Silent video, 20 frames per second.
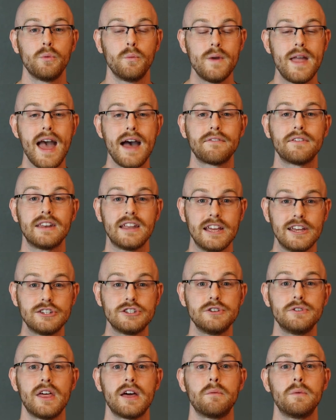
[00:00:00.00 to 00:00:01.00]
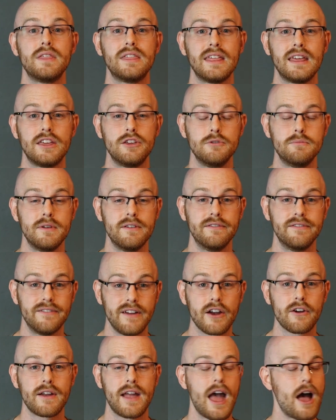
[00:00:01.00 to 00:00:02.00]
We have an issue that we think you'd be
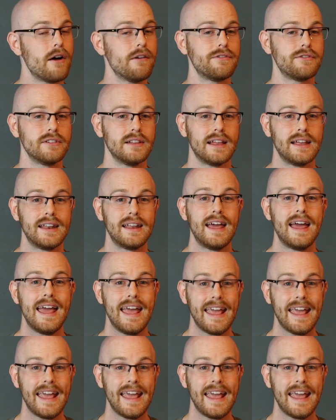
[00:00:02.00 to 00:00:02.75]
very helpful in.